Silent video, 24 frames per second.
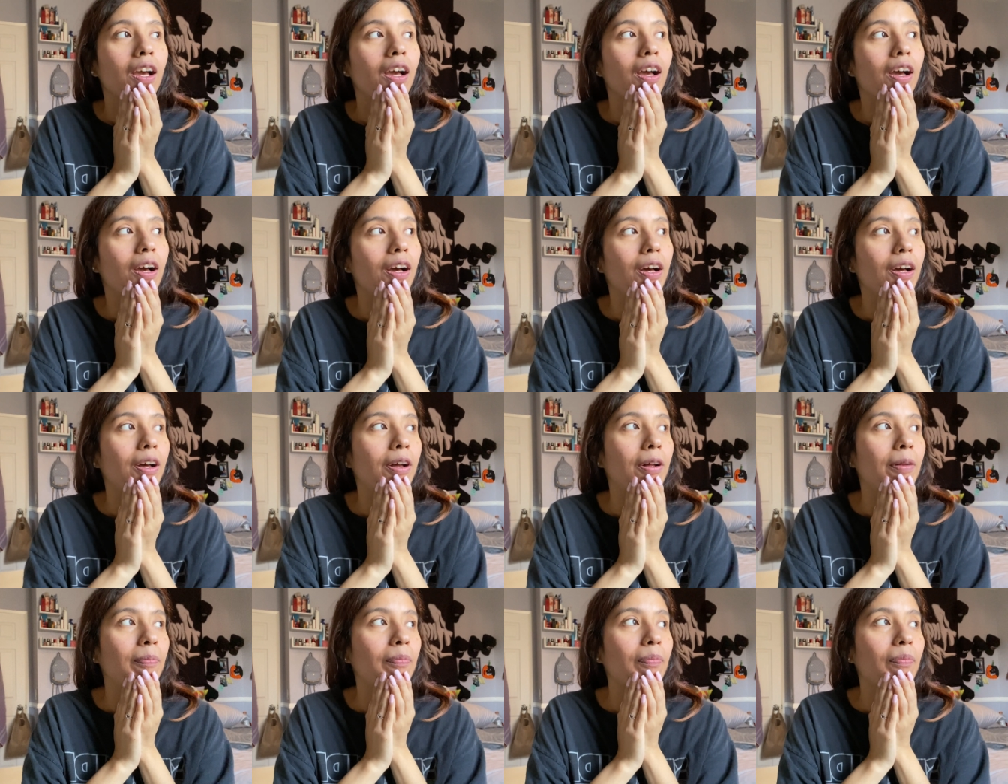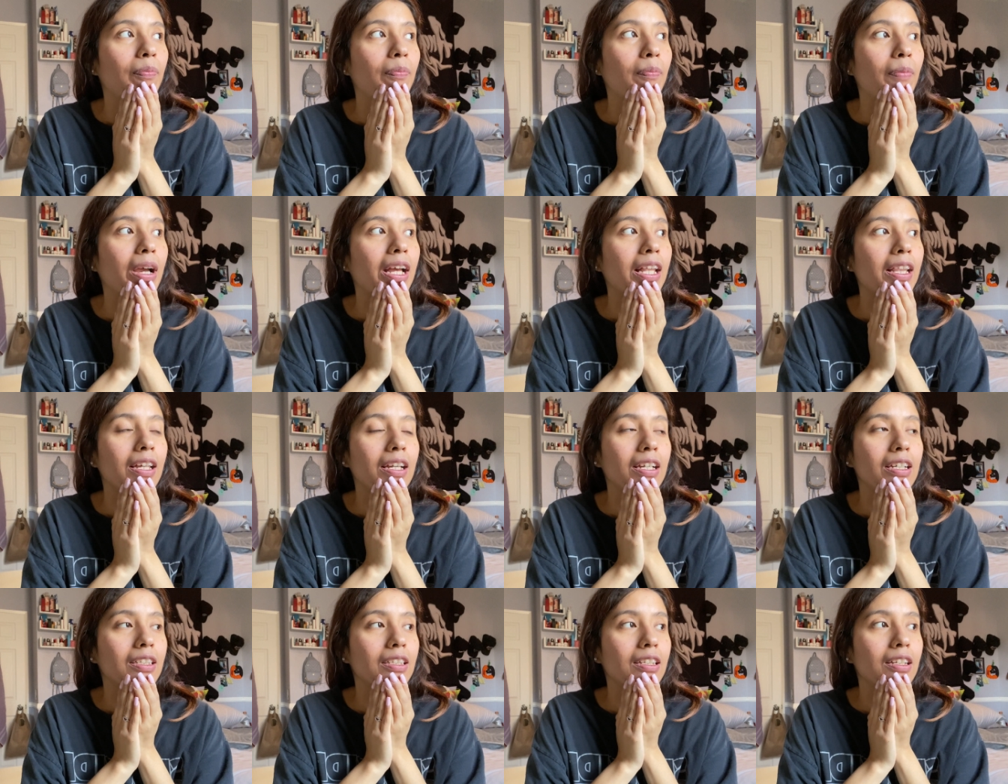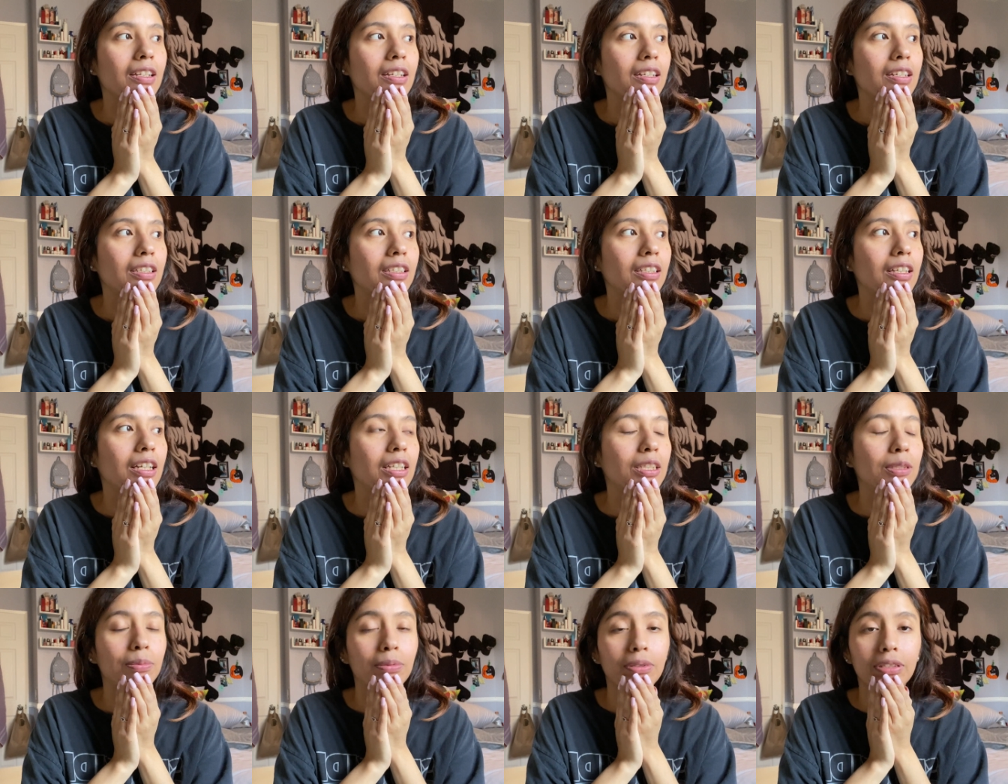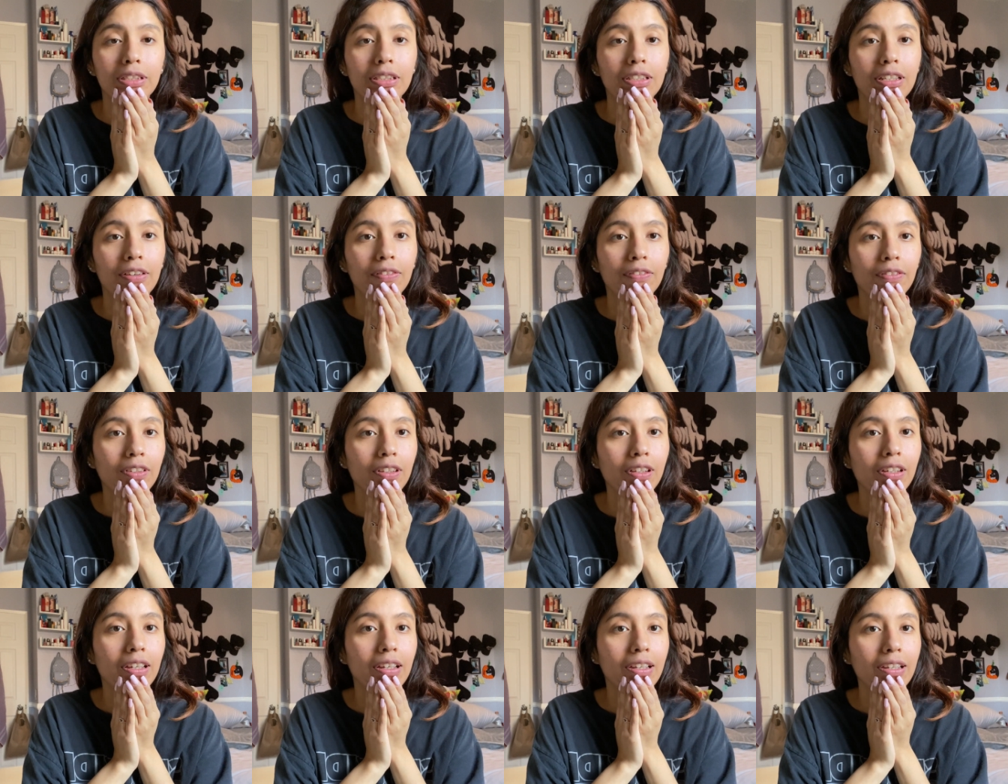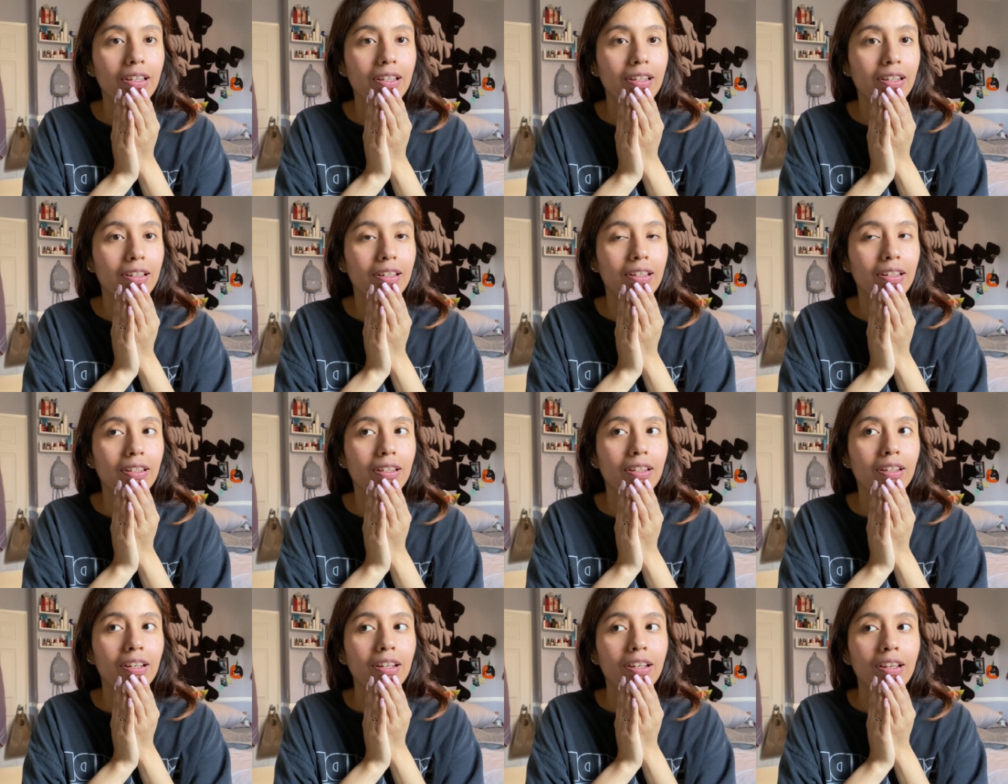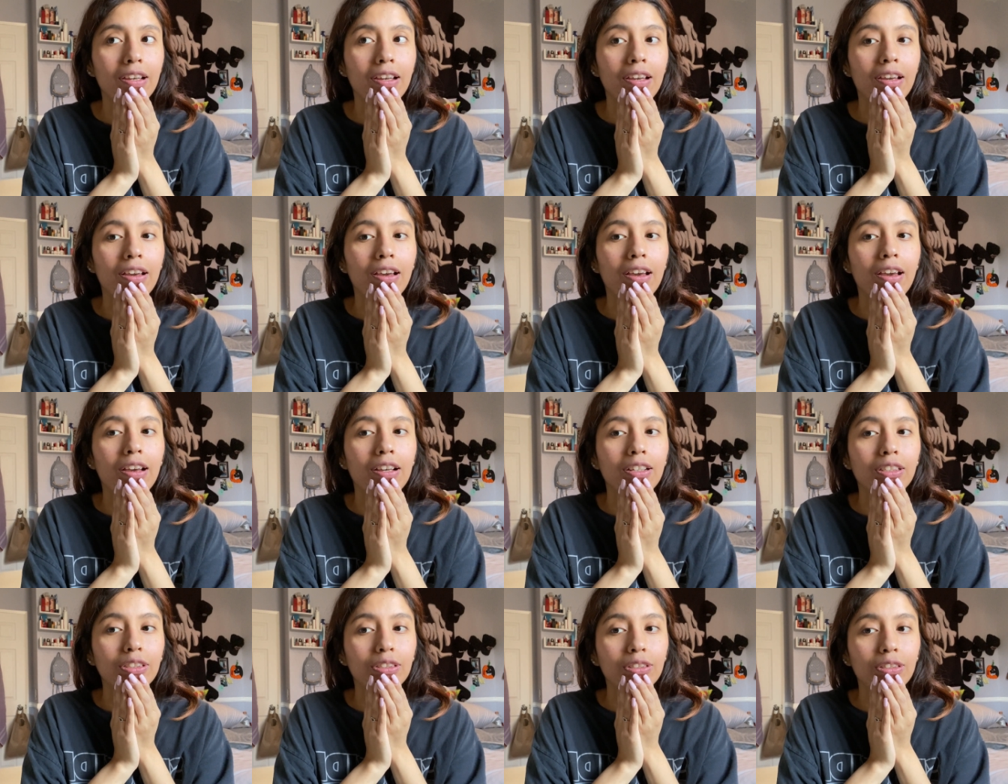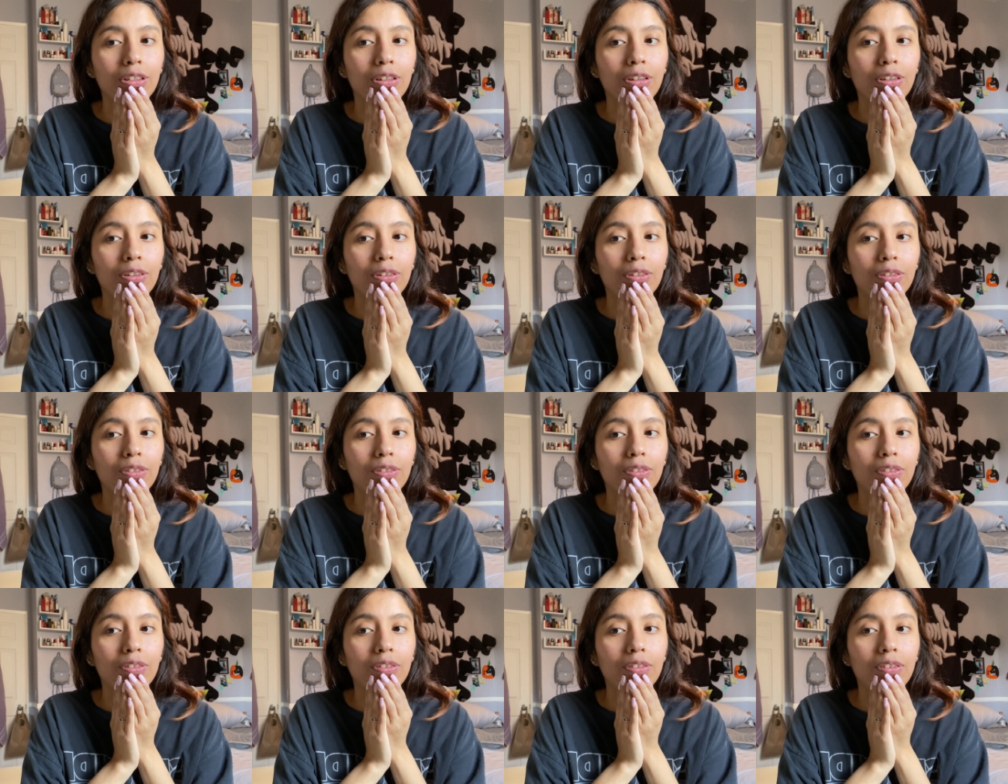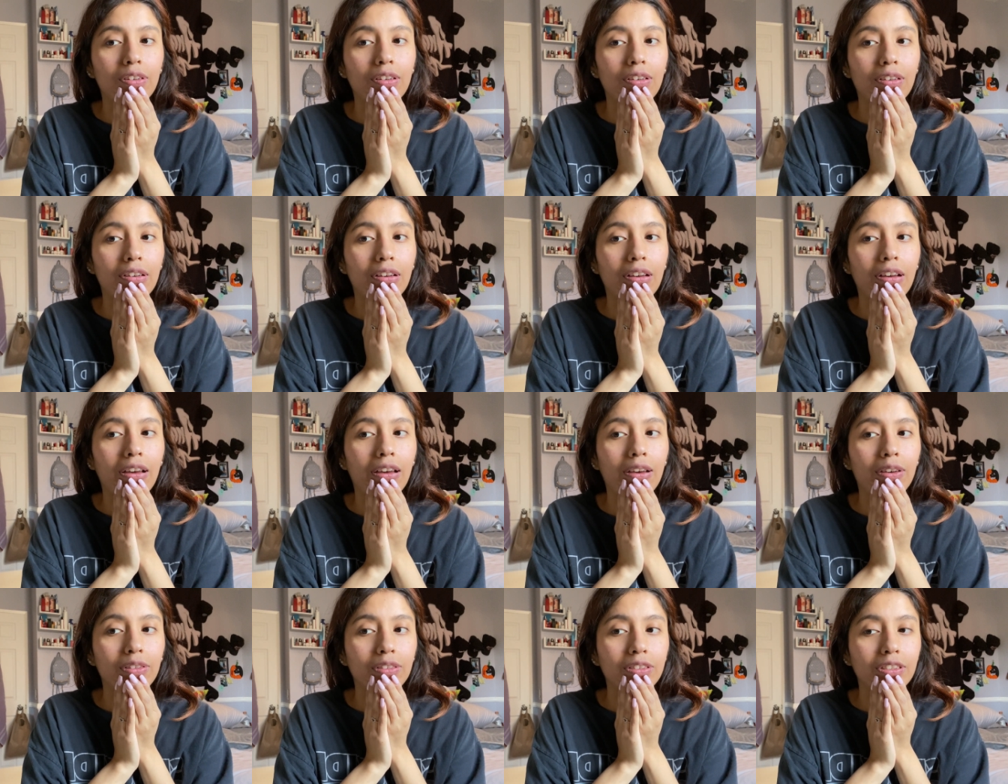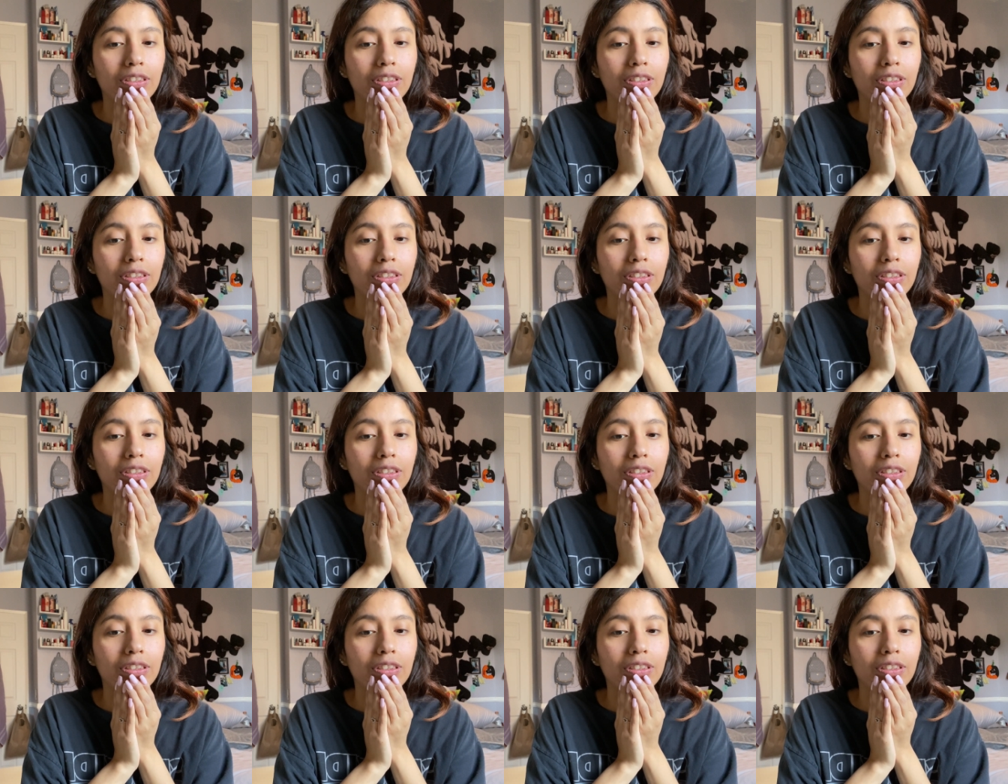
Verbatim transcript: Um, my laziness has been definitely kicking in. So I was